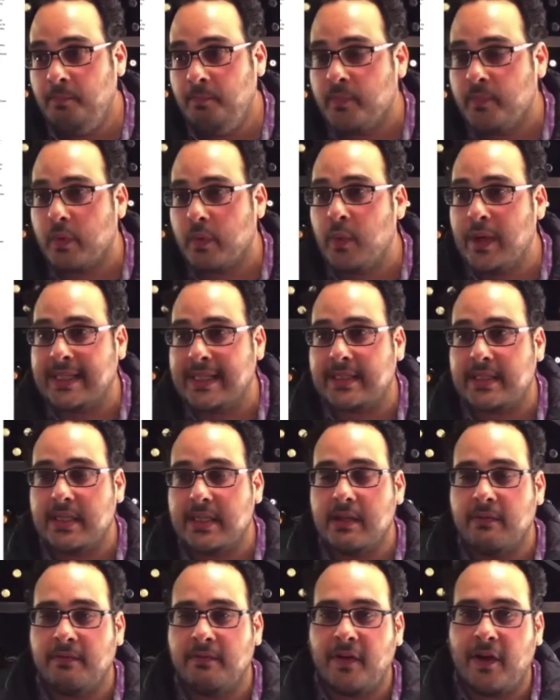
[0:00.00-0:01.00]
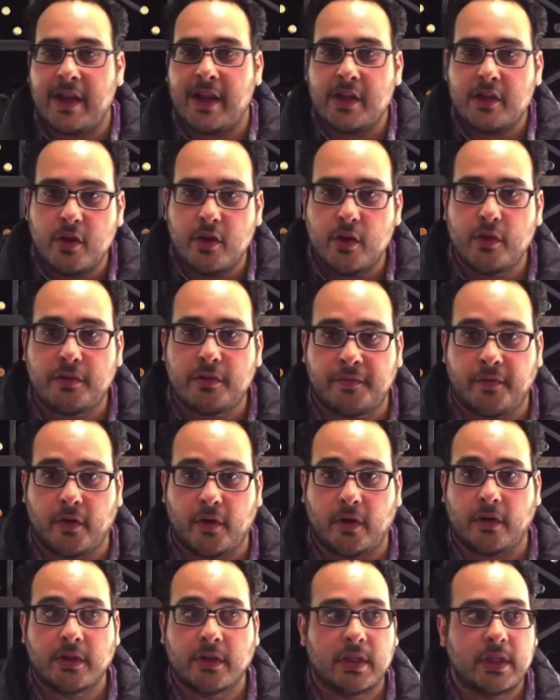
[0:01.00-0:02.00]
when it's very
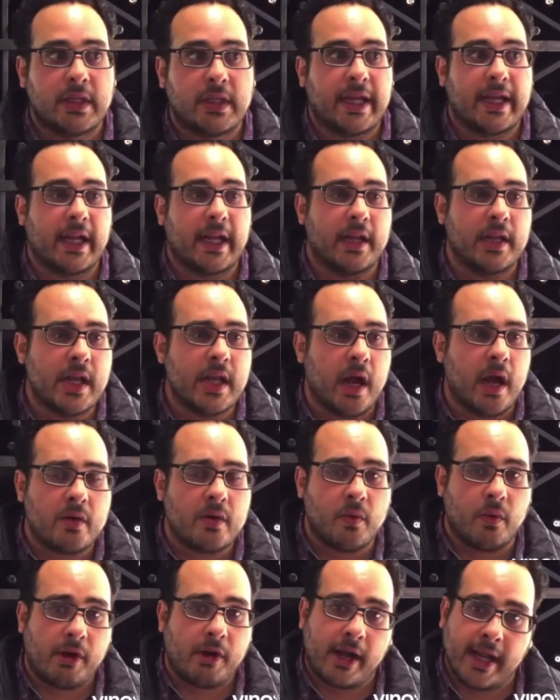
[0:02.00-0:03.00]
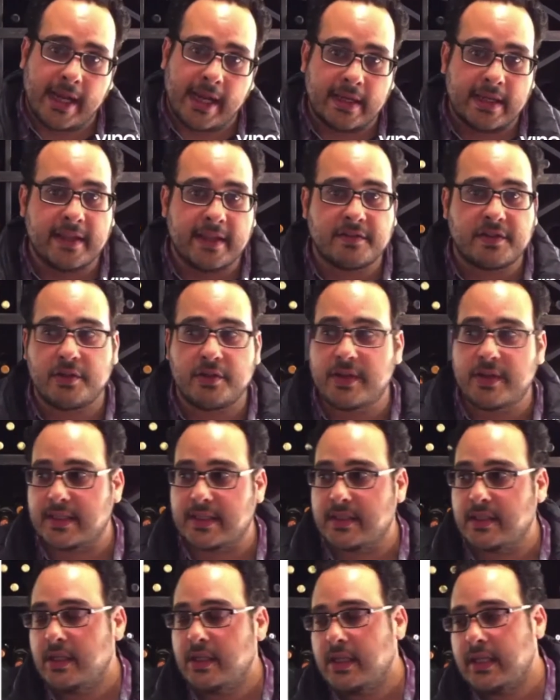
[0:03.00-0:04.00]
youthful and then young wine, gives you this
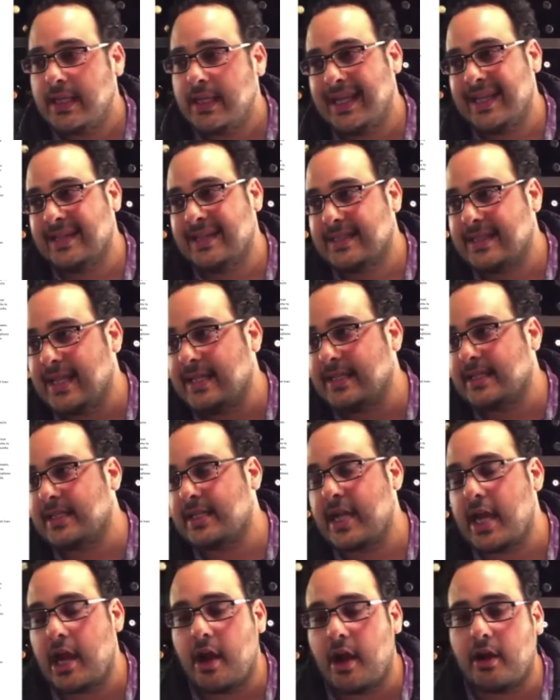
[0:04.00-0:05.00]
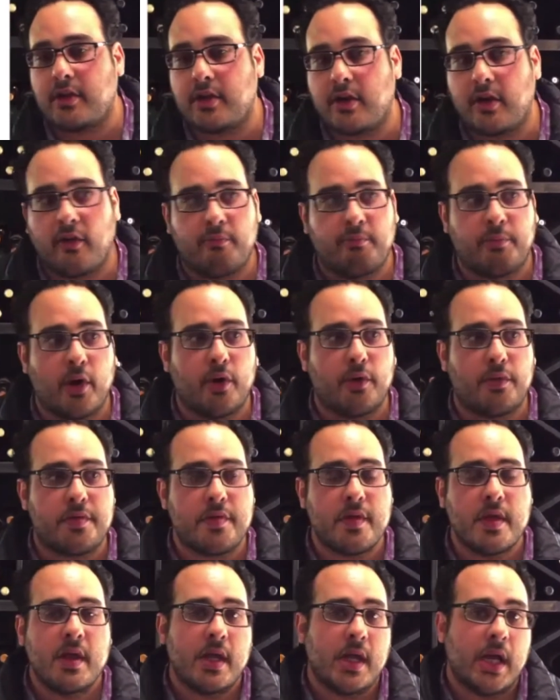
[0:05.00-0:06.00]
intense character of both
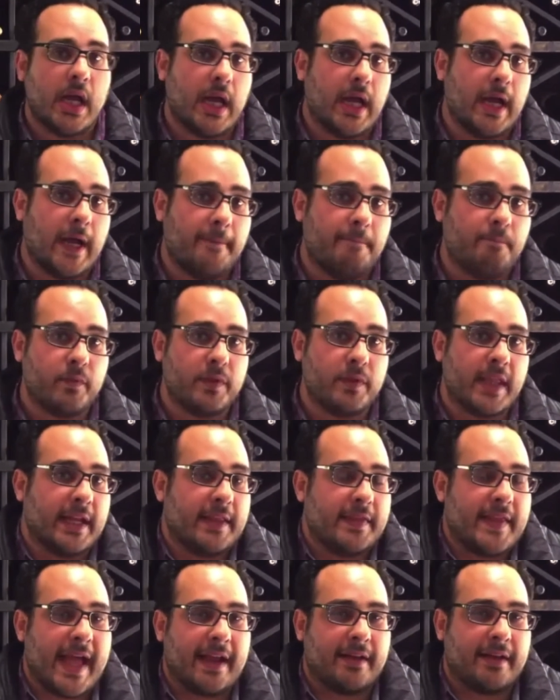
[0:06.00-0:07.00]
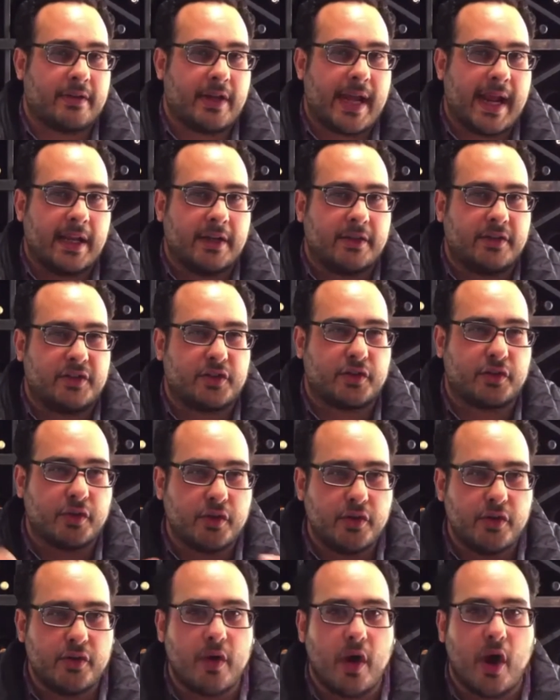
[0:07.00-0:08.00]
um, that, that kind of
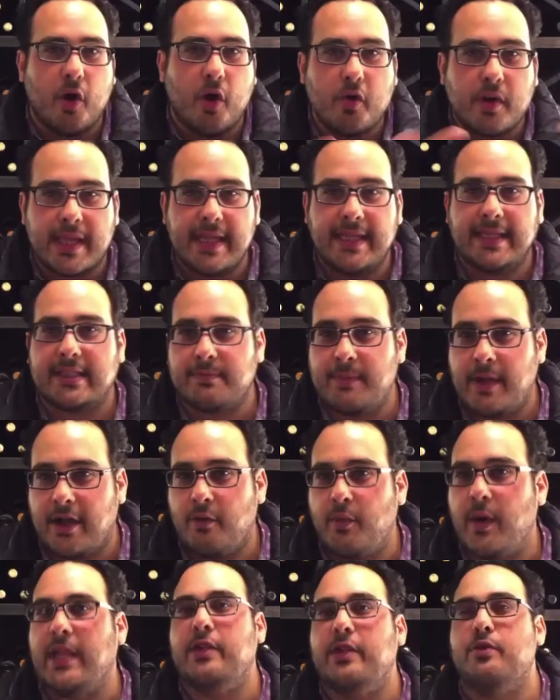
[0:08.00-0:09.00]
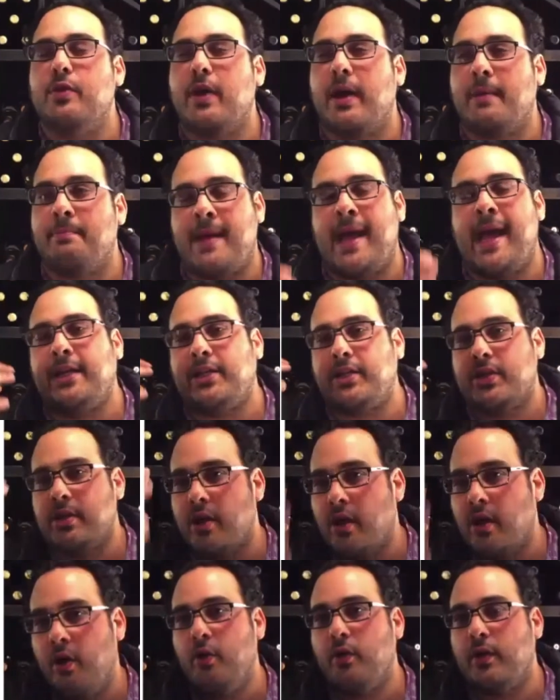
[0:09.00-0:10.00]
true oaky smell, what you imagine
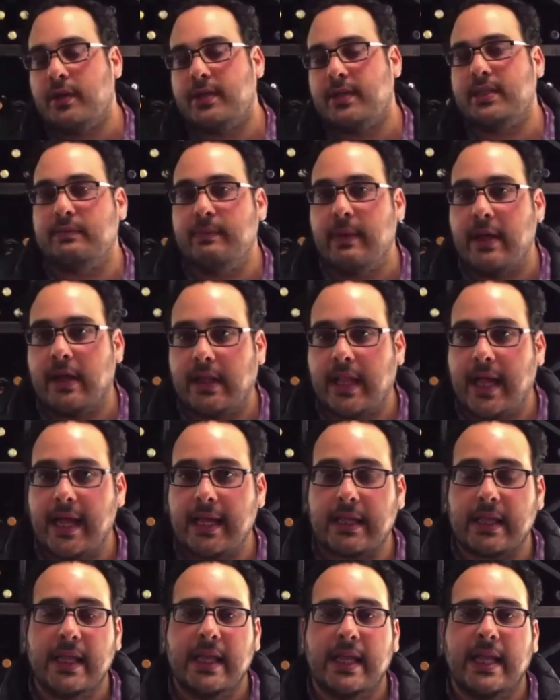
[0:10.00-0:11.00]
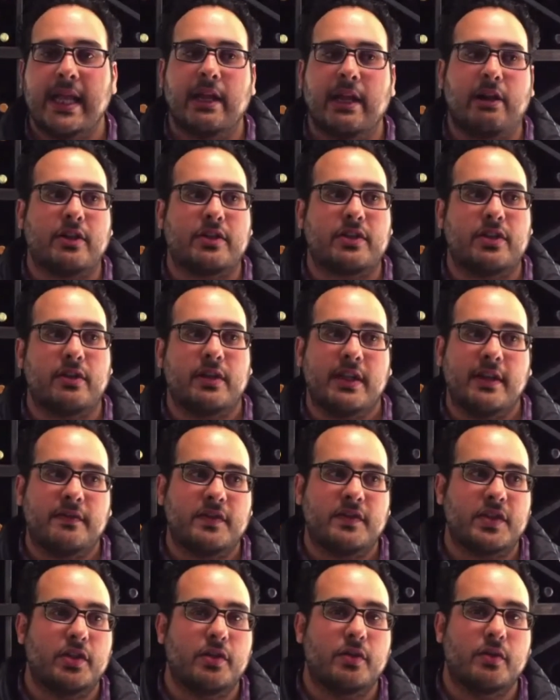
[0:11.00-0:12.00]
oak to smell like. It also gives
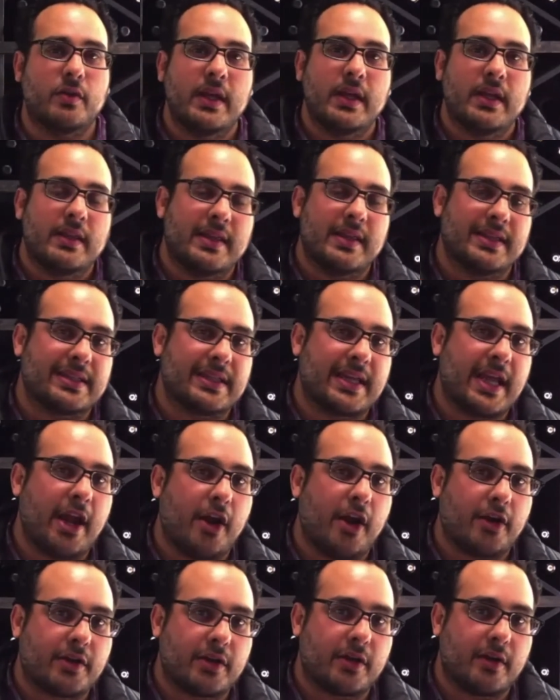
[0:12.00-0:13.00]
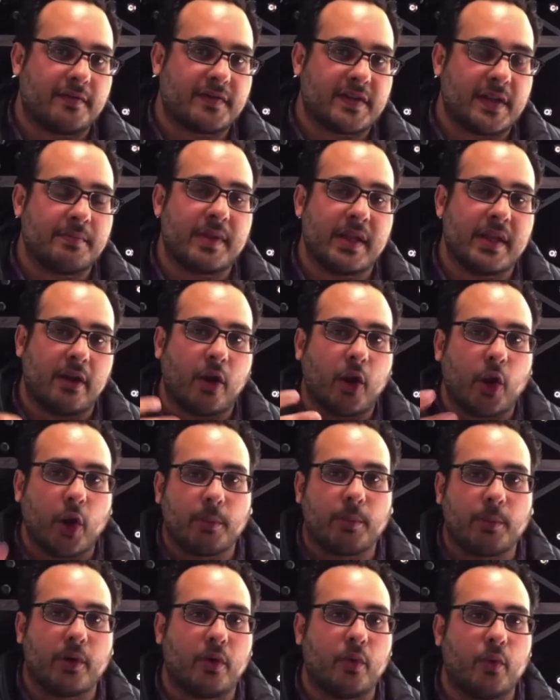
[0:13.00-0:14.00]
you this character of something
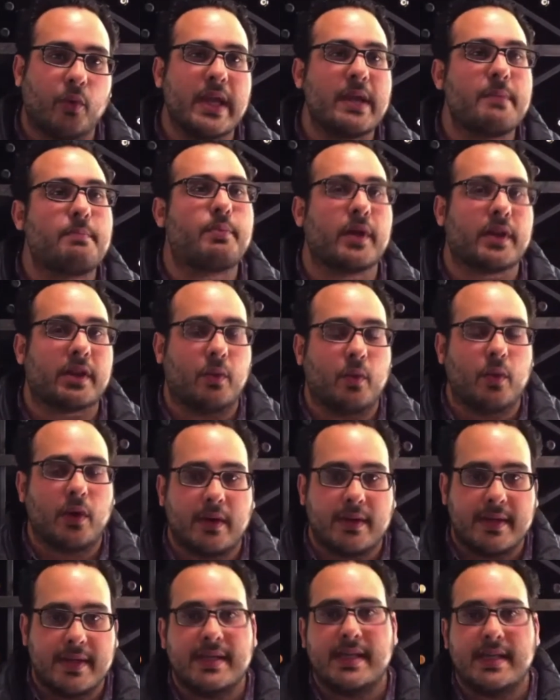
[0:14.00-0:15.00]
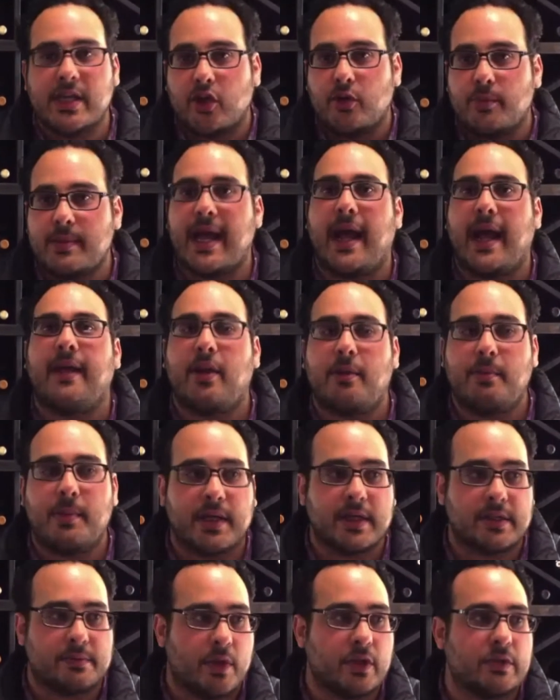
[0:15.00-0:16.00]
herbal. We put the word dill behind there
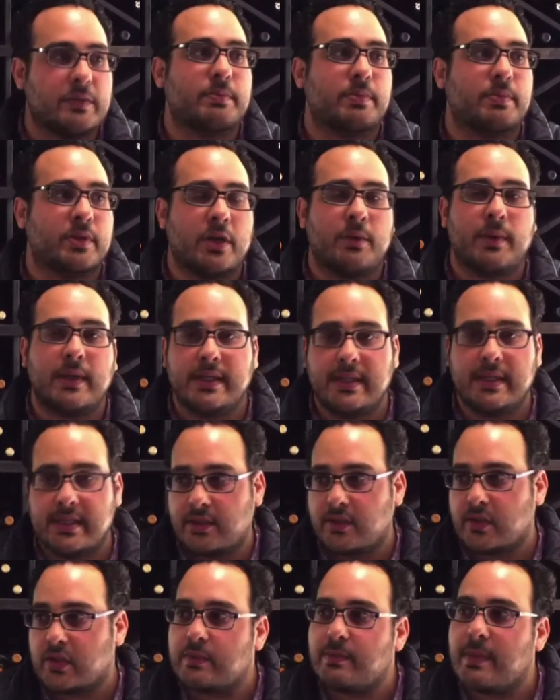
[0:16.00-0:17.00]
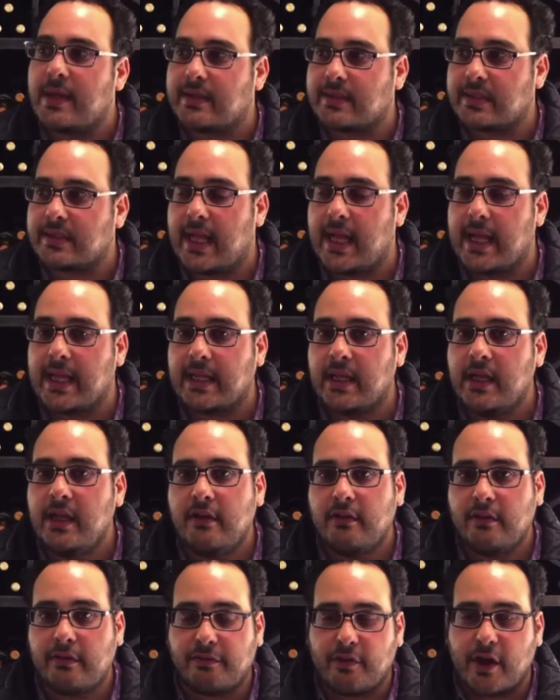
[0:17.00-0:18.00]
because most people know what dill smells like,
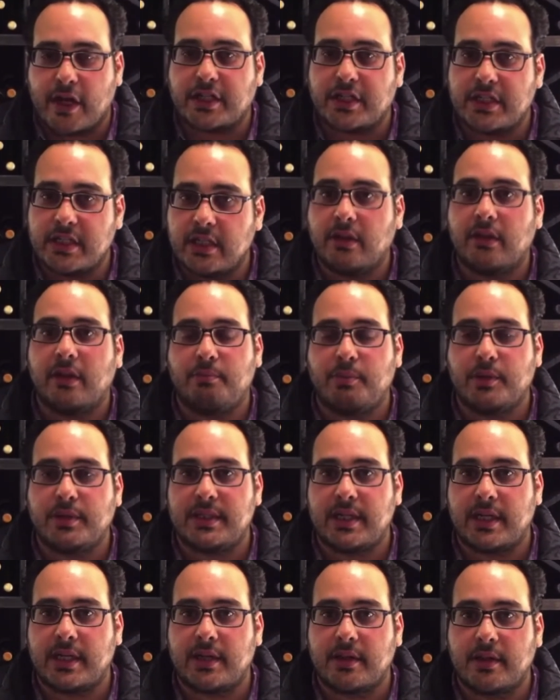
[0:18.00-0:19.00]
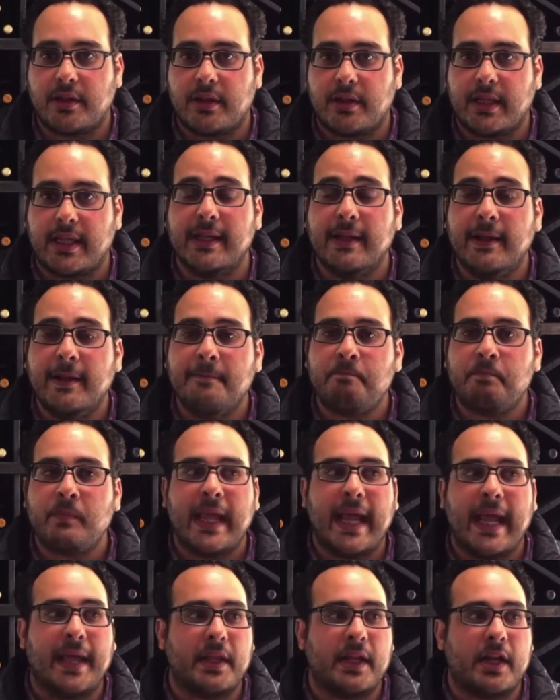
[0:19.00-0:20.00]
fresh dill in particularly.
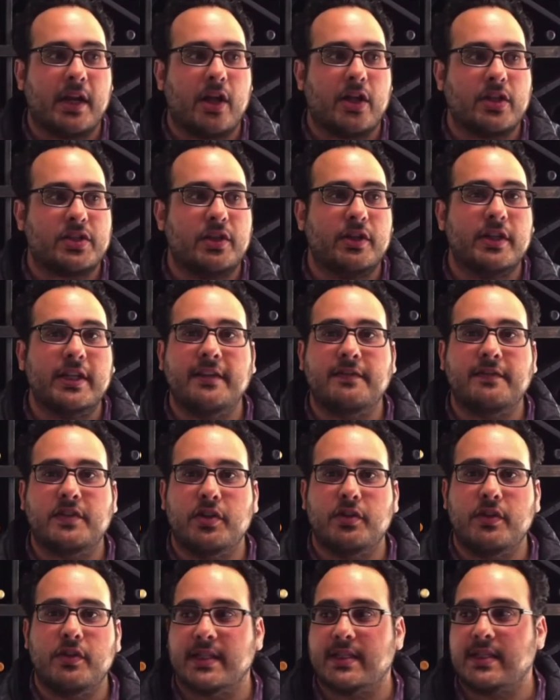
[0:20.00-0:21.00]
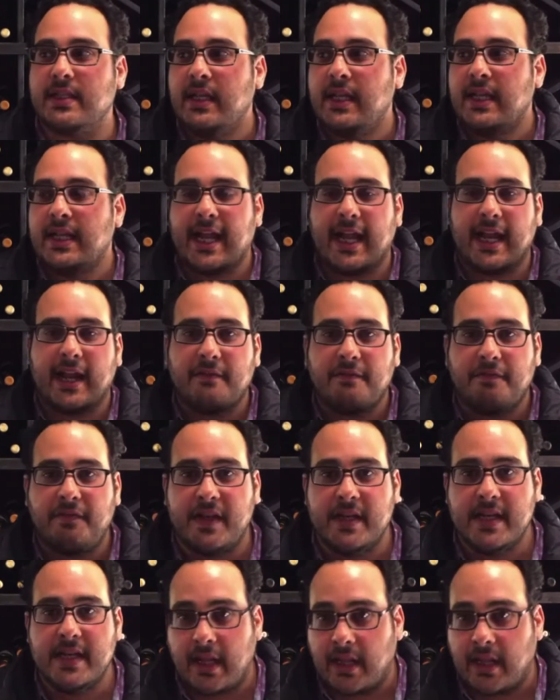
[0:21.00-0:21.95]
And then it also gives you this kind of vanilla,